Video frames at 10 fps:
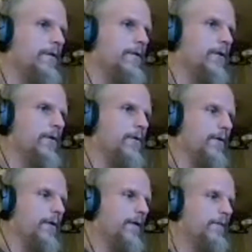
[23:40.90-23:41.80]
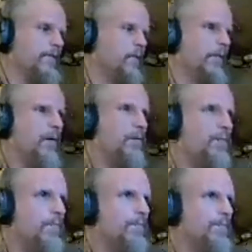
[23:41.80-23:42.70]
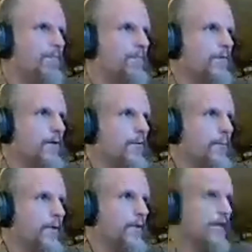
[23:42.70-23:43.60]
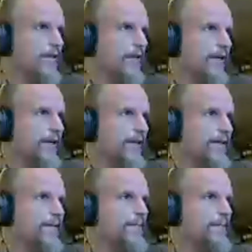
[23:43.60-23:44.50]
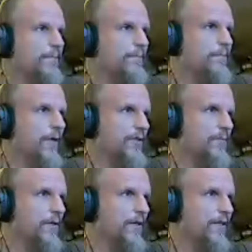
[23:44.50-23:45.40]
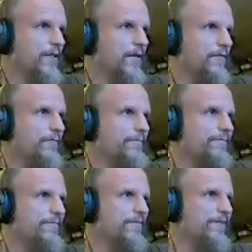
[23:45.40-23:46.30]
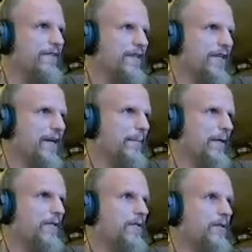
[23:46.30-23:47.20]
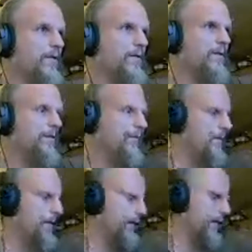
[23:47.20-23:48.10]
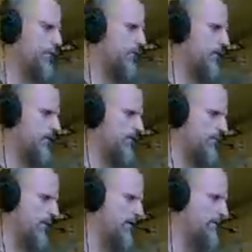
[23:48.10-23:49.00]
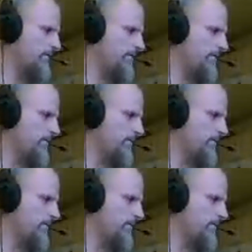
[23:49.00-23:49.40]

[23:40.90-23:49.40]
So then therefore that there will be less likely possibilities of contaminants in that water as well.